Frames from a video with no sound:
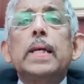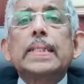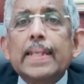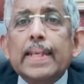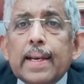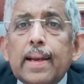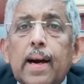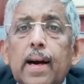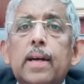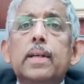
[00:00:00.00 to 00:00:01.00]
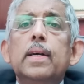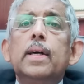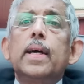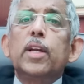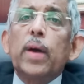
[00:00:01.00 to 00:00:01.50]
It's a little hard
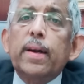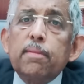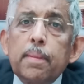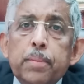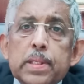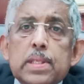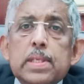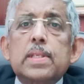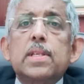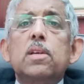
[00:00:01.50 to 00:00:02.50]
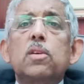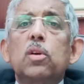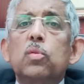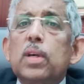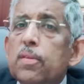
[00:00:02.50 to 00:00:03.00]
and you have to be persistent. You have
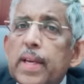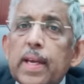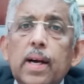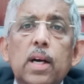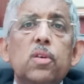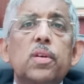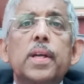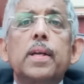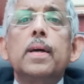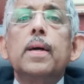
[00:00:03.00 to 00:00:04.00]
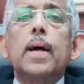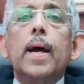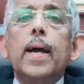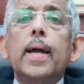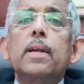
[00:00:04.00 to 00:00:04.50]
to work very hard on it,
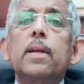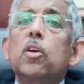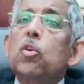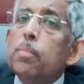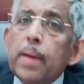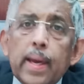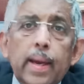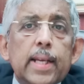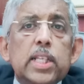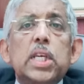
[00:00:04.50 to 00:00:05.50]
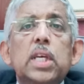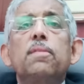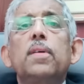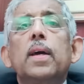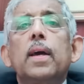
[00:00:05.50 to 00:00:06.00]
and you may
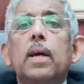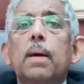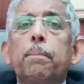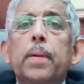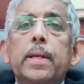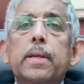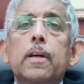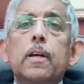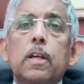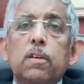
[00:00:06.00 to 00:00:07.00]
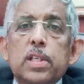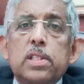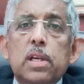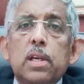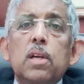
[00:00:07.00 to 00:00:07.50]
achieve a complete
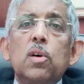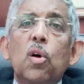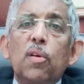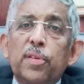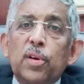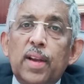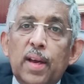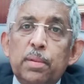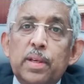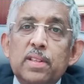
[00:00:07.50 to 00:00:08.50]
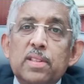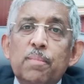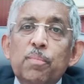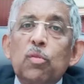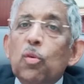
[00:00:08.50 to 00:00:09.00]
reversal of your diabetes.
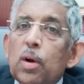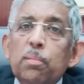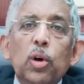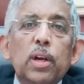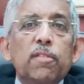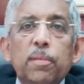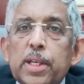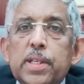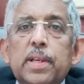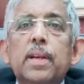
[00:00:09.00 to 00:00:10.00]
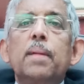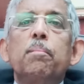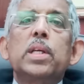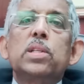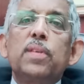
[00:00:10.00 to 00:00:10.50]
If you want more information,
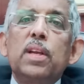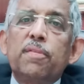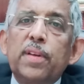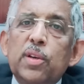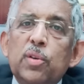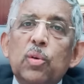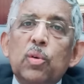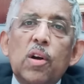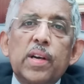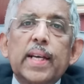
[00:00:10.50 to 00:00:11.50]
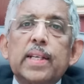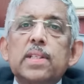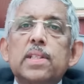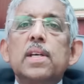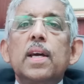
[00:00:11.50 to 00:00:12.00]
please feel free to contact
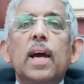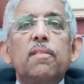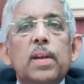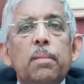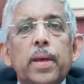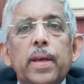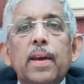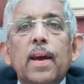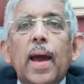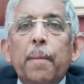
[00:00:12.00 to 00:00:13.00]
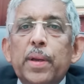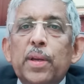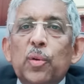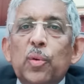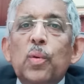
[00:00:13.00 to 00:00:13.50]
us and we'll be
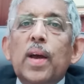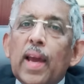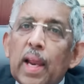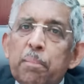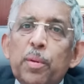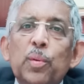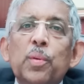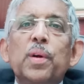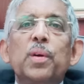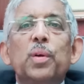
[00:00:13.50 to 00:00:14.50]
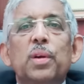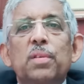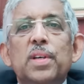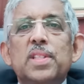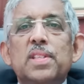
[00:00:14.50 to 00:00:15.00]
happy to help you to
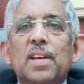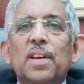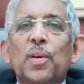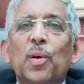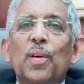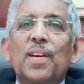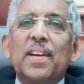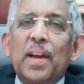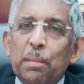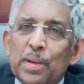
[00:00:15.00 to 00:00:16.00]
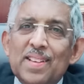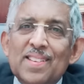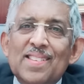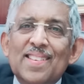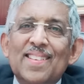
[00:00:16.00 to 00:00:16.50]
reverse your
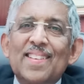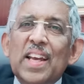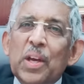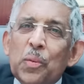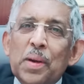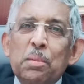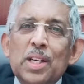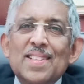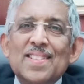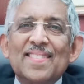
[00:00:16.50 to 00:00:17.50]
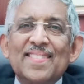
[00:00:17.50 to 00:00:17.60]
diabetes. Thank you very much.